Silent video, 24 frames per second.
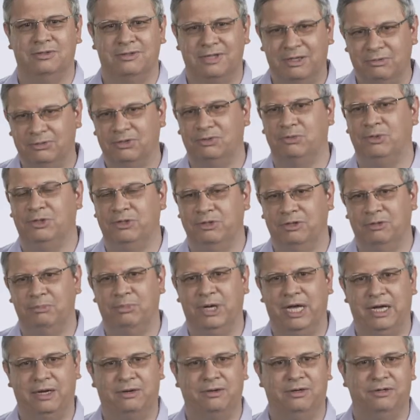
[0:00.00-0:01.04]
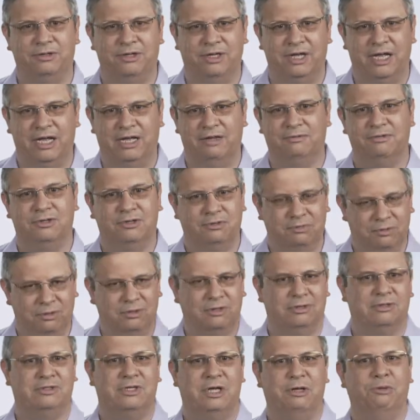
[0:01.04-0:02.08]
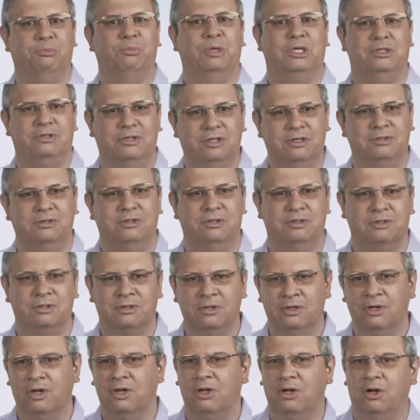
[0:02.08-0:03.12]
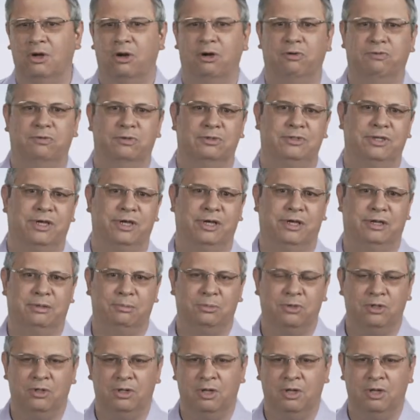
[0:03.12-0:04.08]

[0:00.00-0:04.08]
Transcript: So that was a really good background to have, and it really has helped my teaching over time.